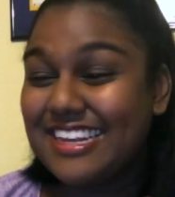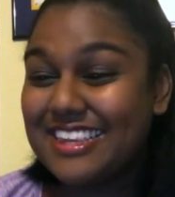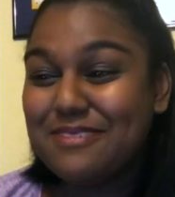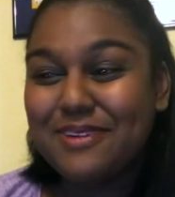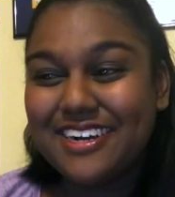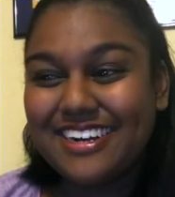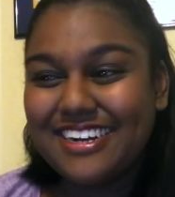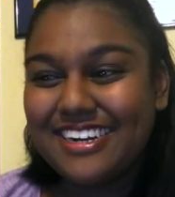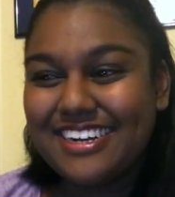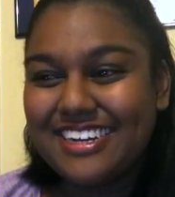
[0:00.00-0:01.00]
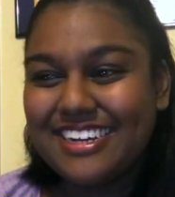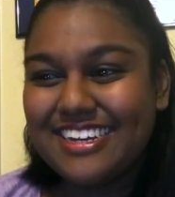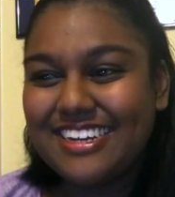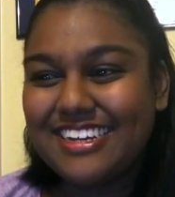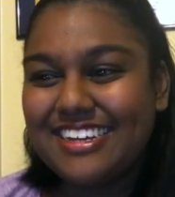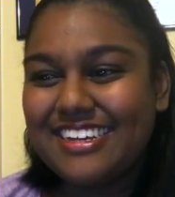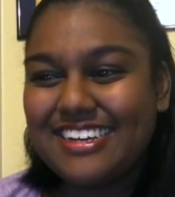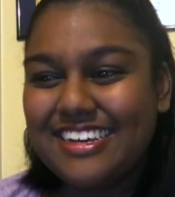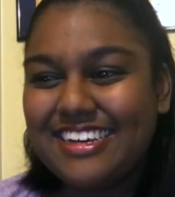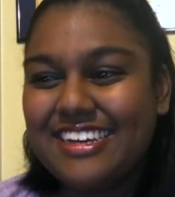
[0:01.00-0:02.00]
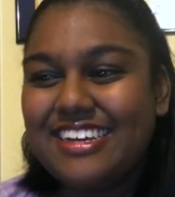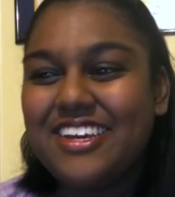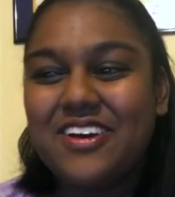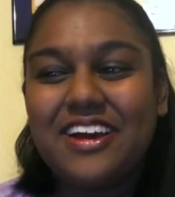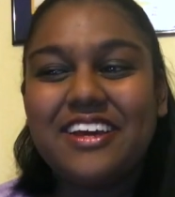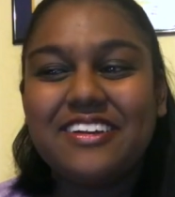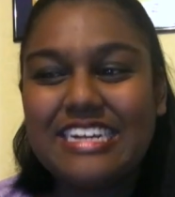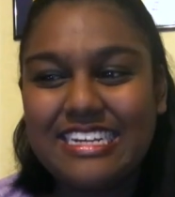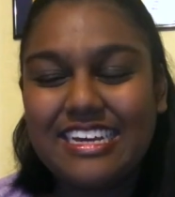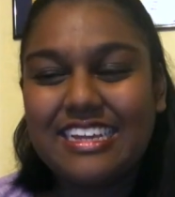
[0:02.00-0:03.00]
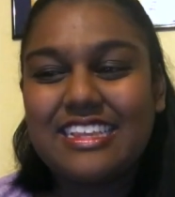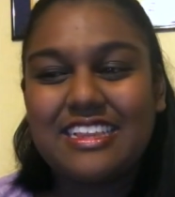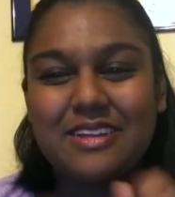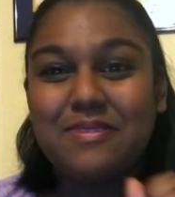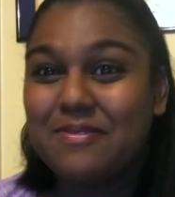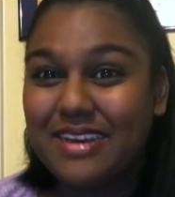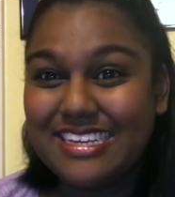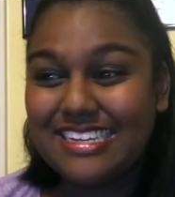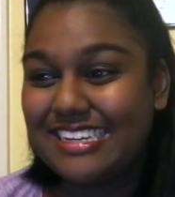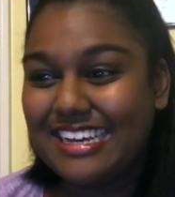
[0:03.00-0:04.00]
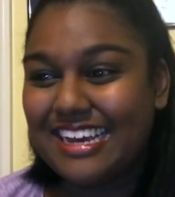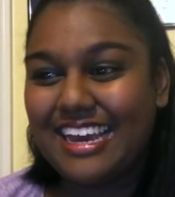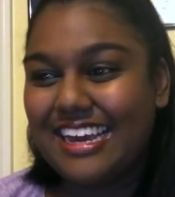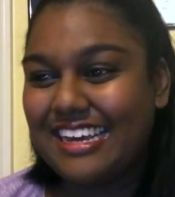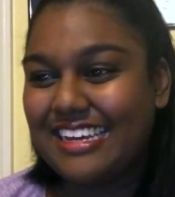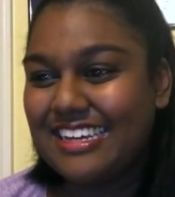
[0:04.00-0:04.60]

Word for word: That's the part. Yo, I can already tell this is gonna be amazing. I can't.